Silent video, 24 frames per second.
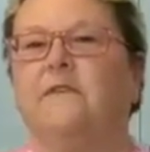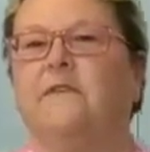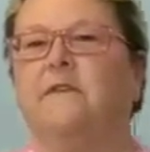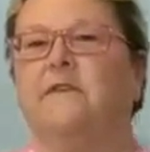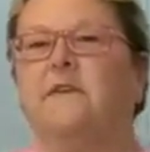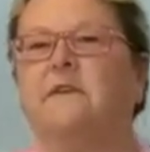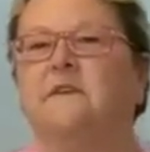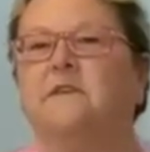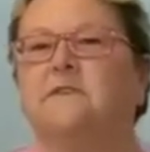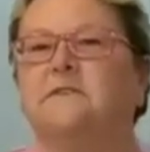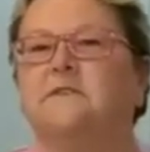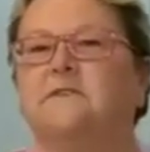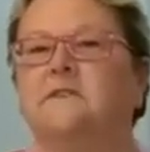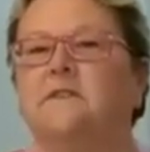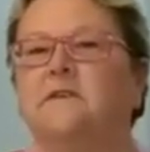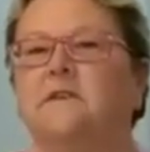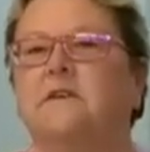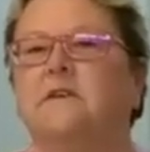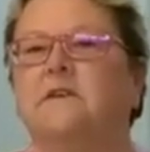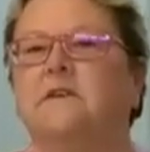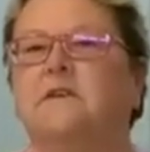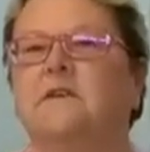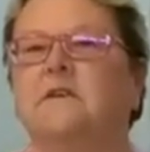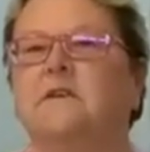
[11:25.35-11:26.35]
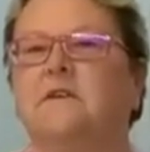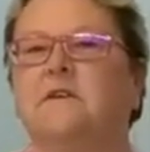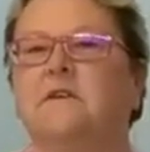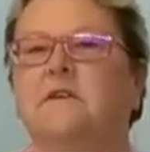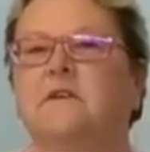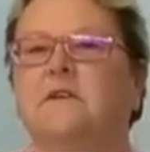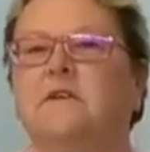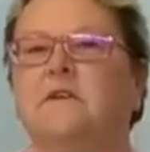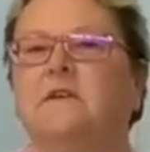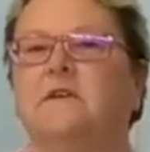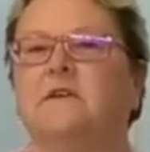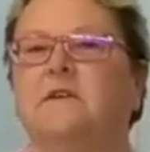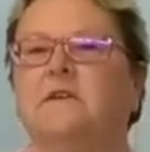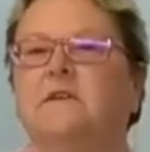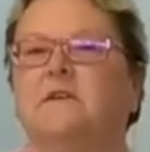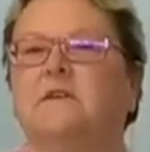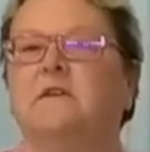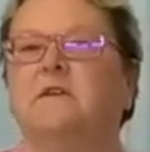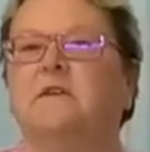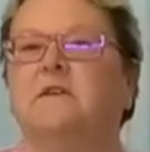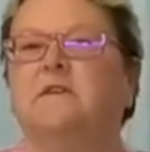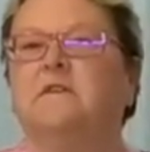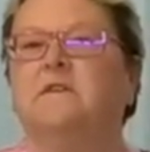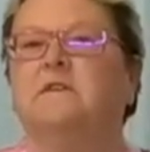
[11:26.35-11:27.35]
this
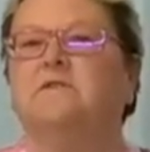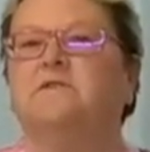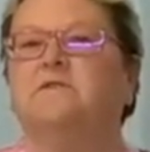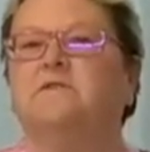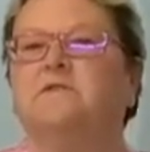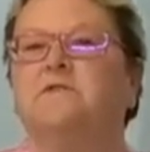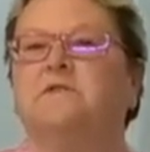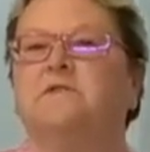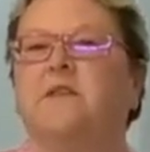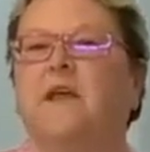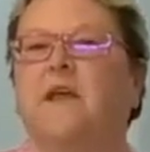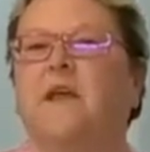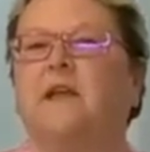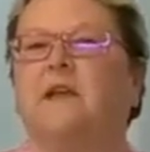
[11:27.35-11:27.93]
is just